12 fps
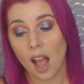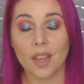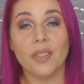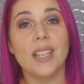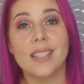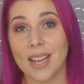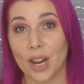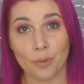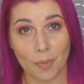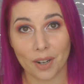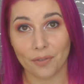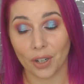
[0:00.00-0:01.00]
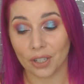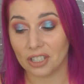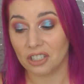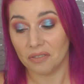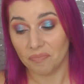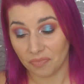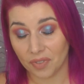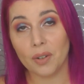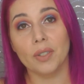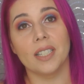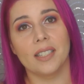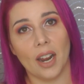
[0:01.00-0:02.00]
these scared me at first. They
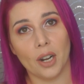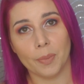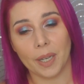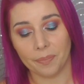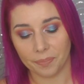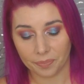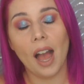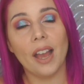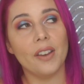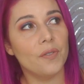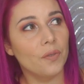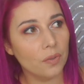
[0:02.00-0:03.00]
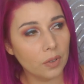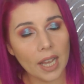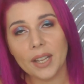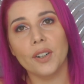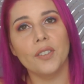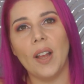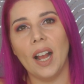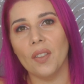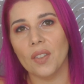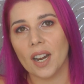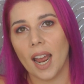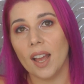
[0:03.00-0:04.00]
really scared me. I later
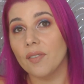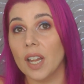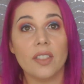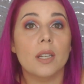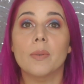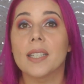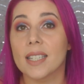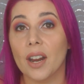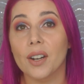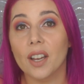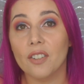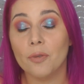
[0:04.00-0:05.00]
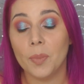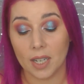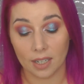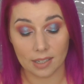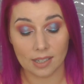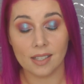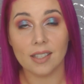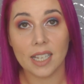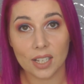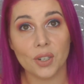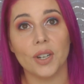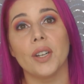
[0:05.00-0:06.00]
found that I have nothing to be scared of because
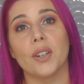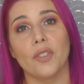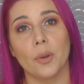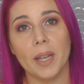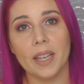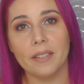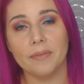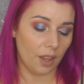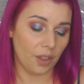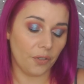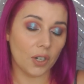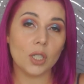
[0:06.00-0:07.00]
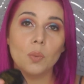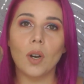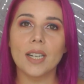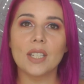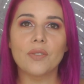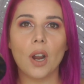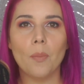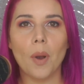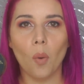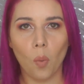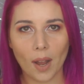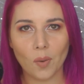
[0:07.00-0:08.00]
these are here for me. The first one is from
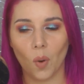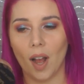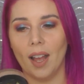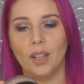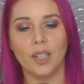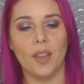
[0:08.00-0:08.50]
Wet n Wild,